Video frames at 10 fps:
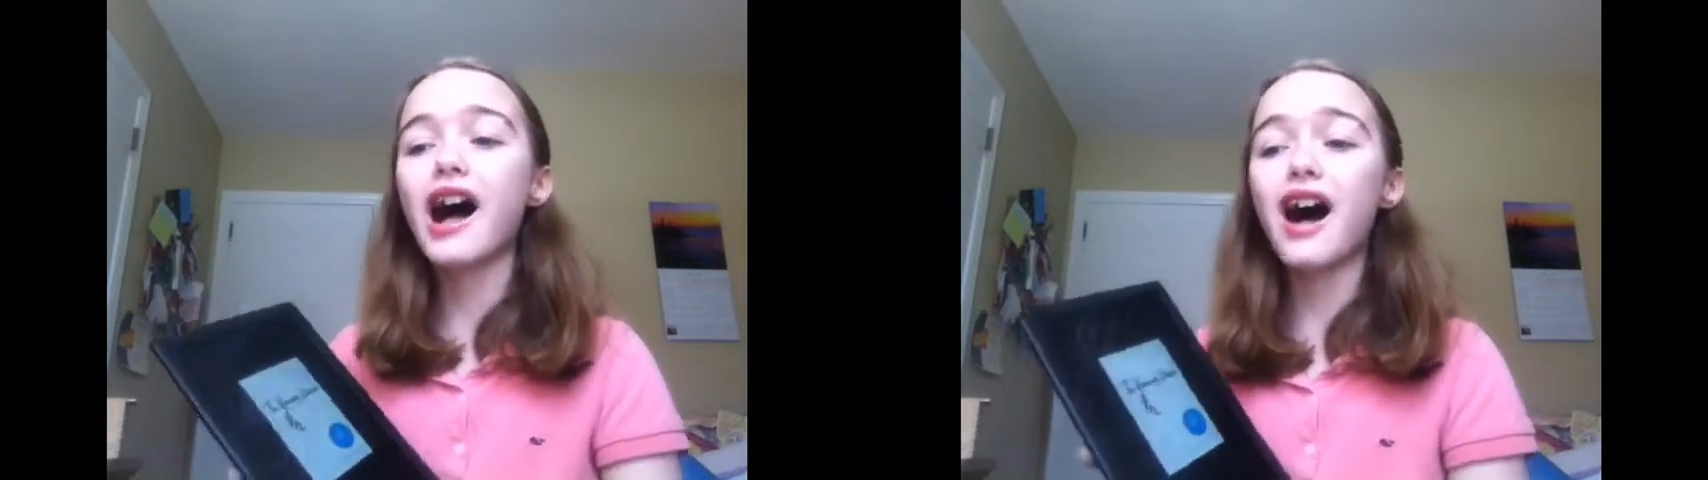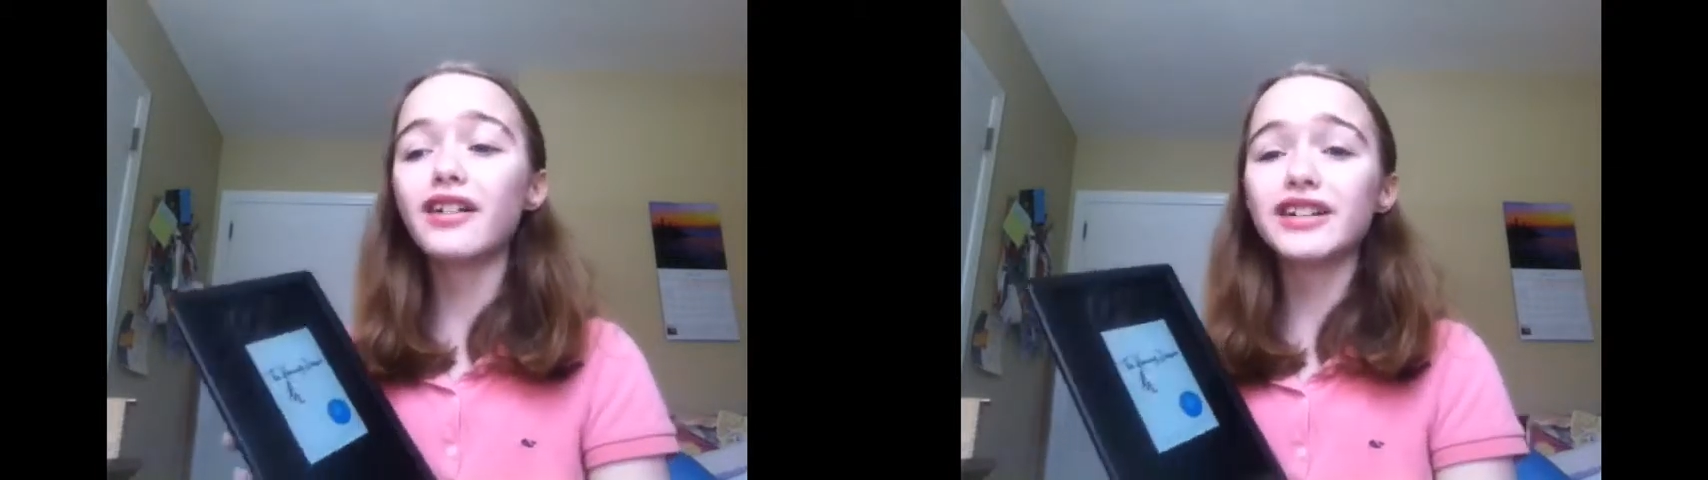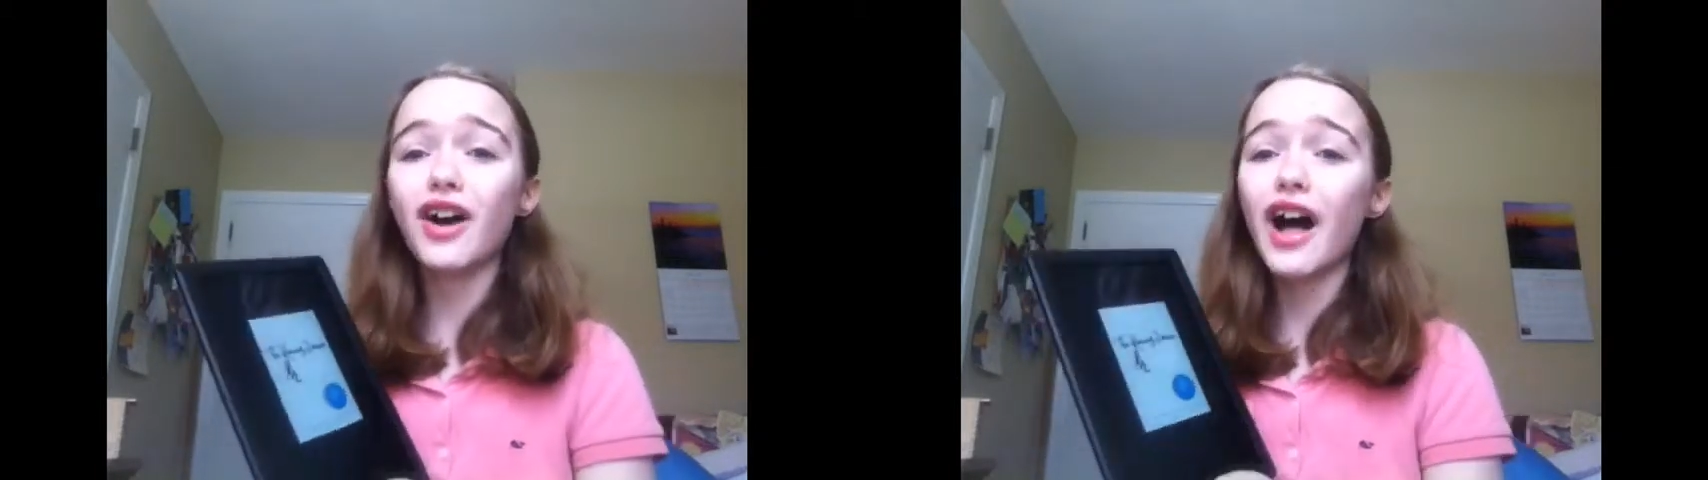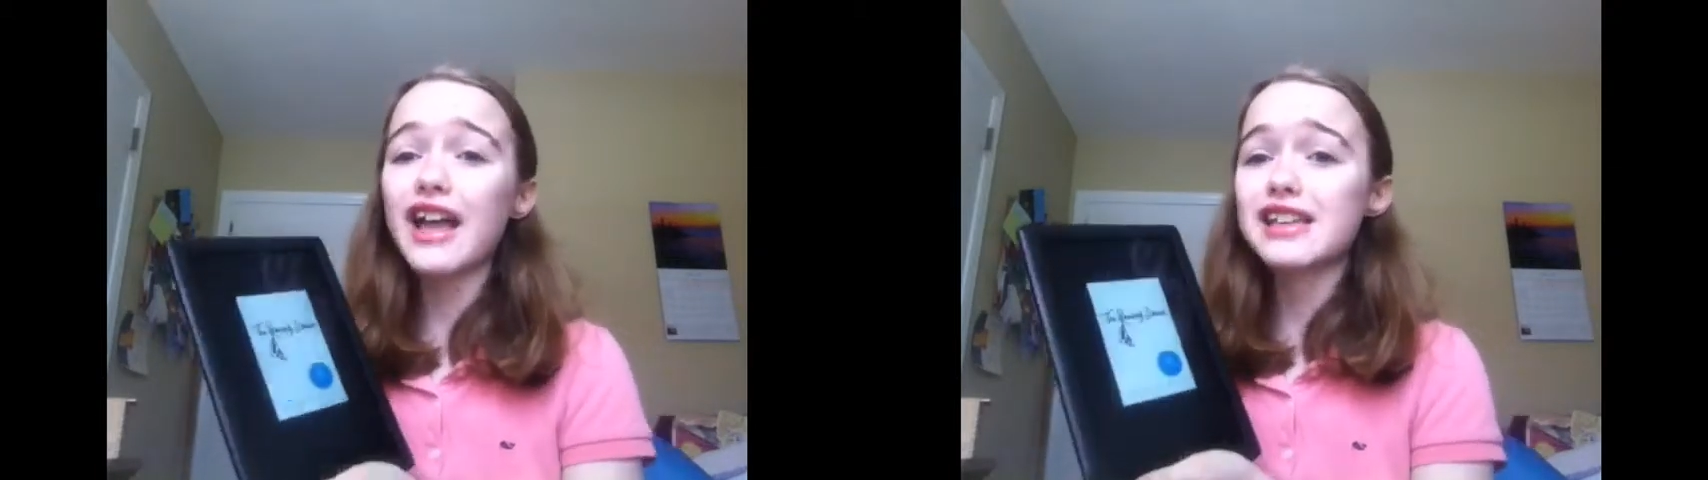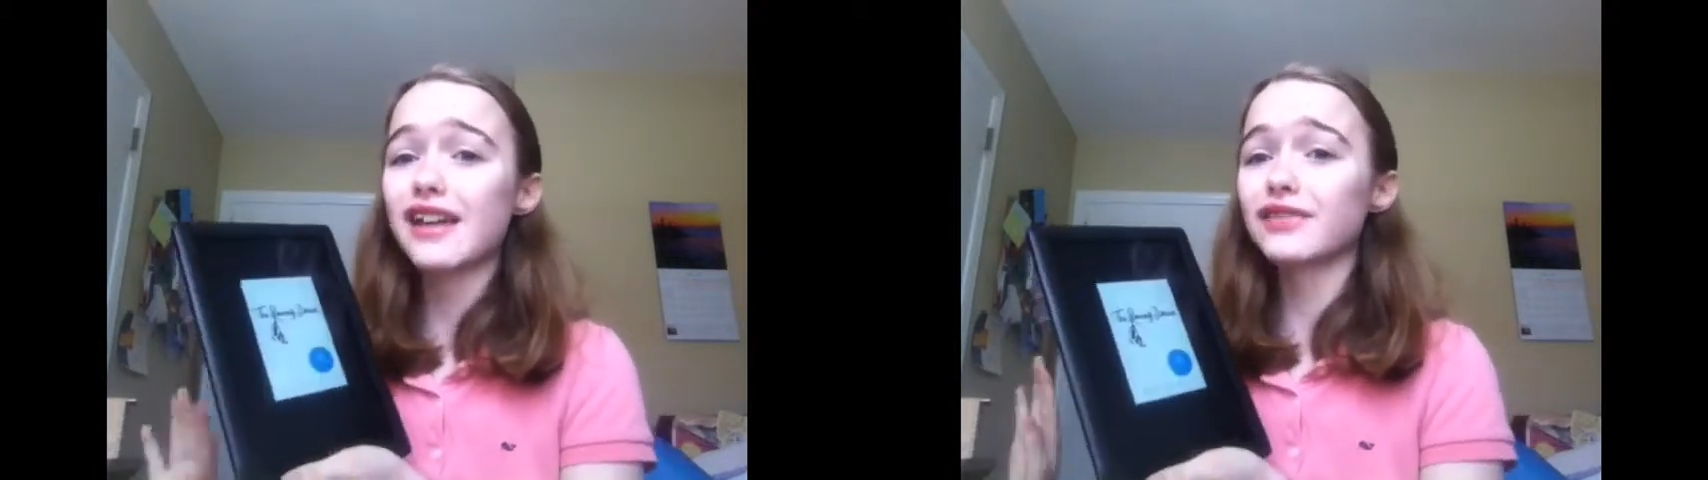All in all,
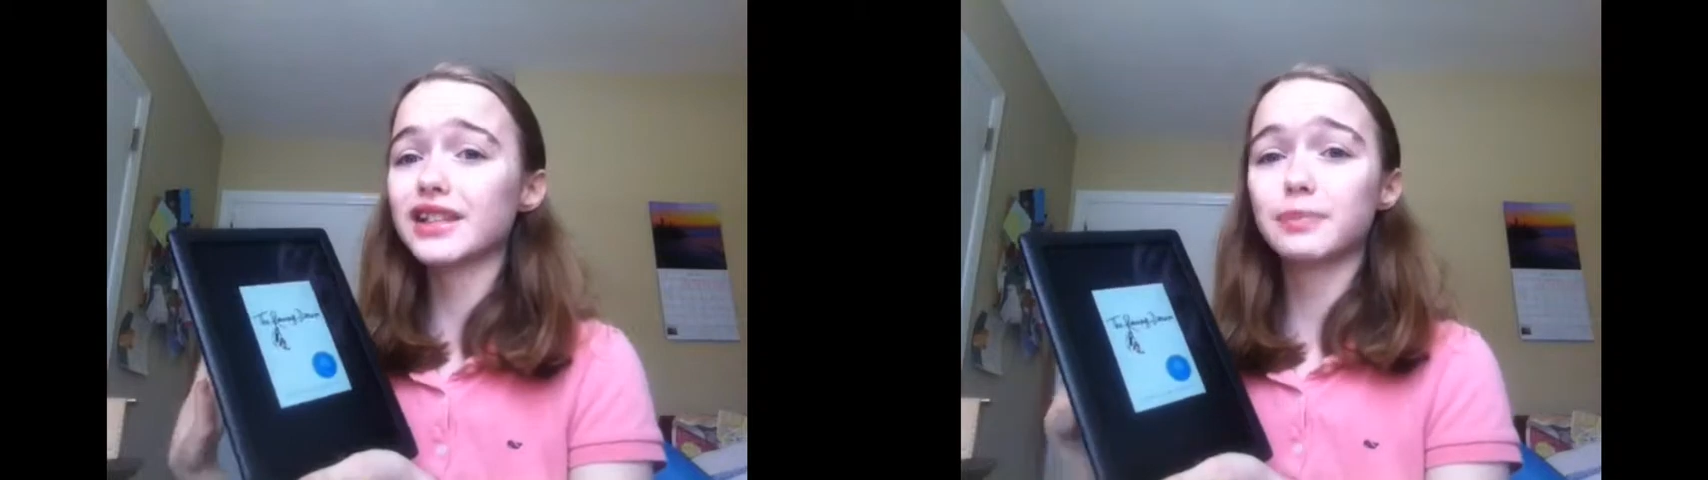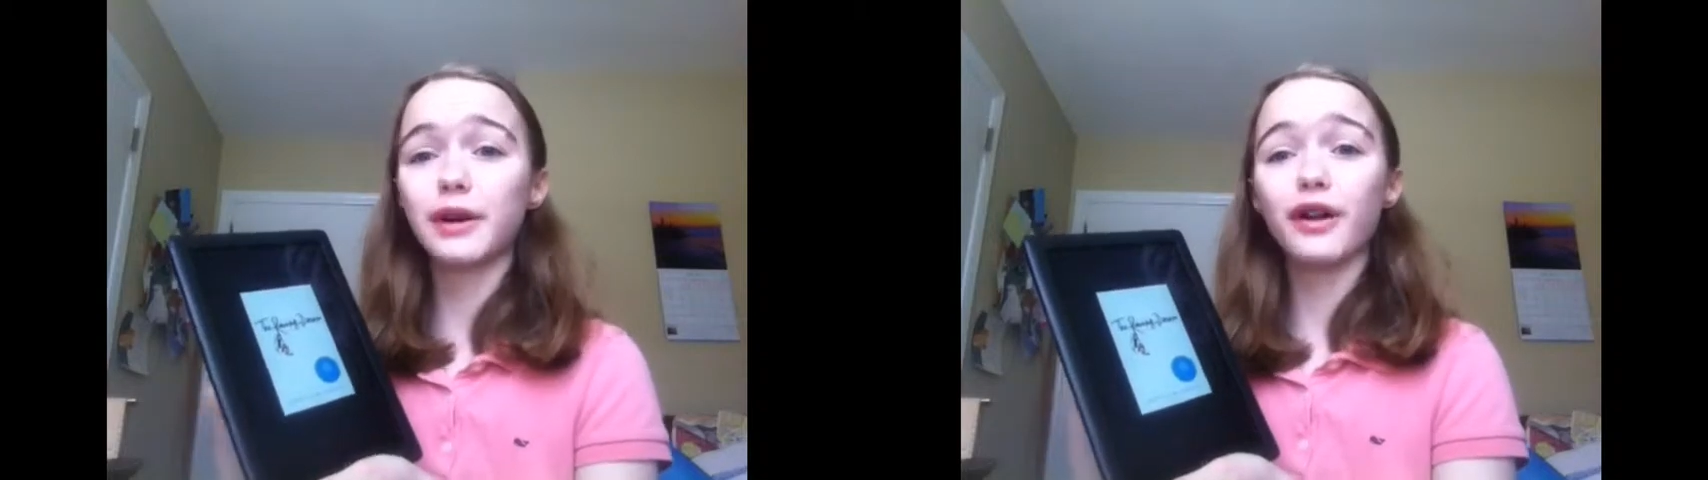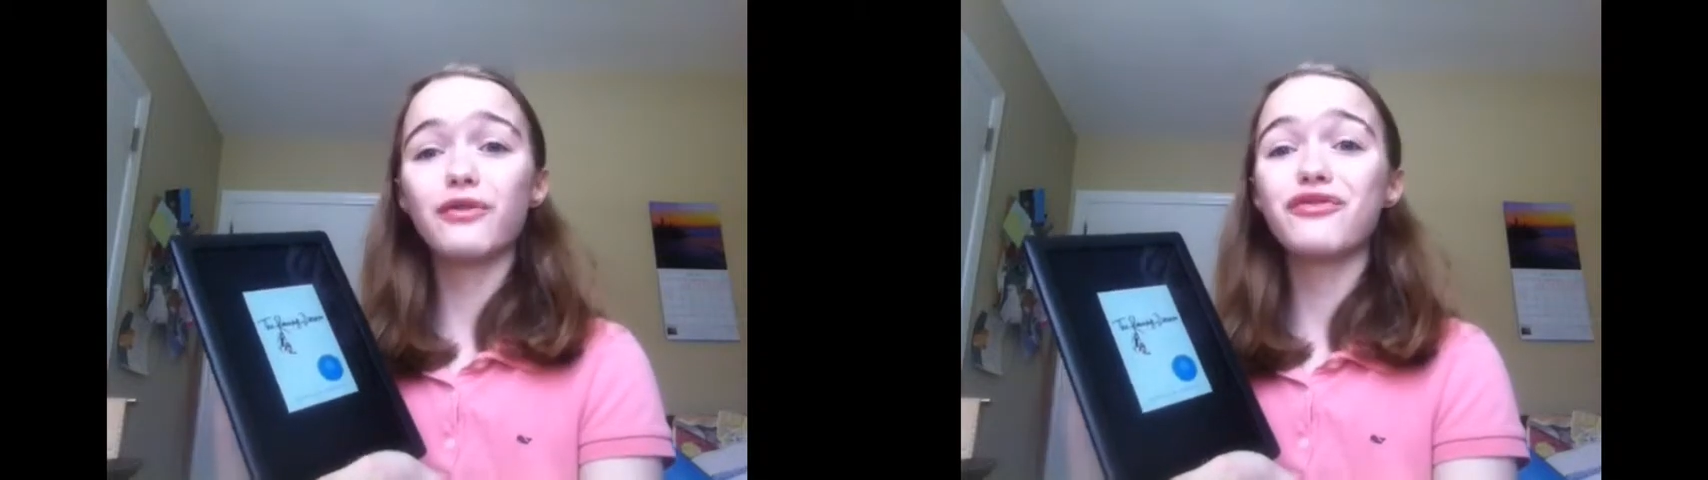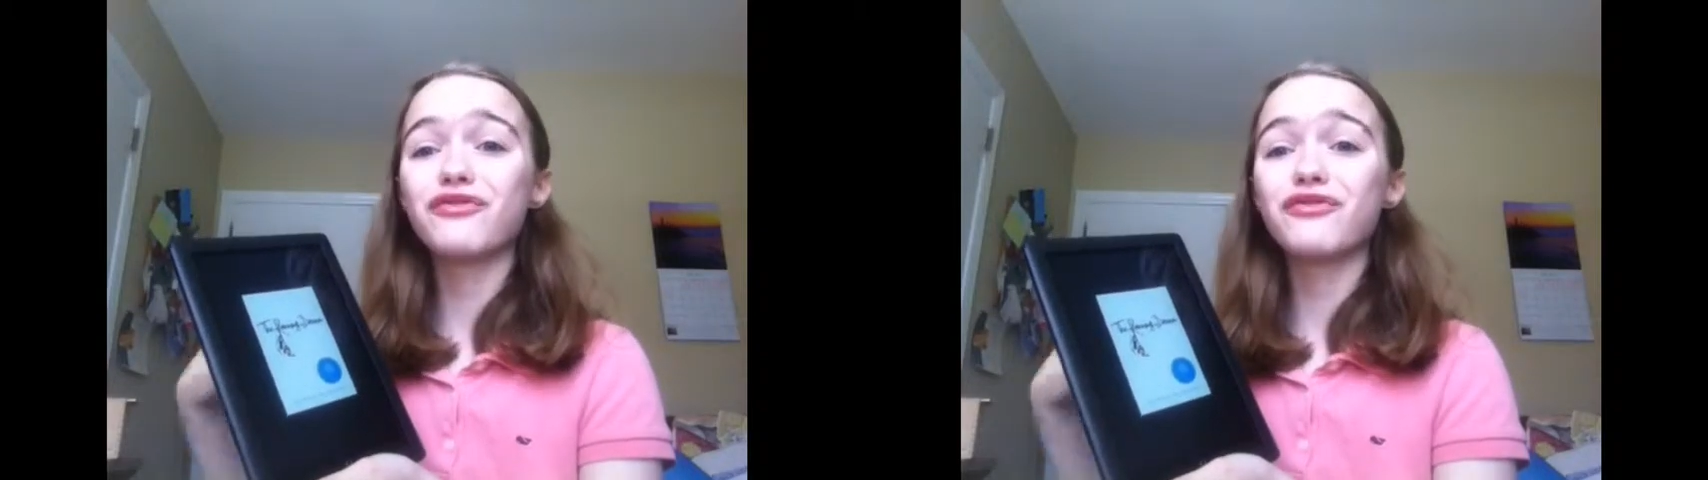I gave this book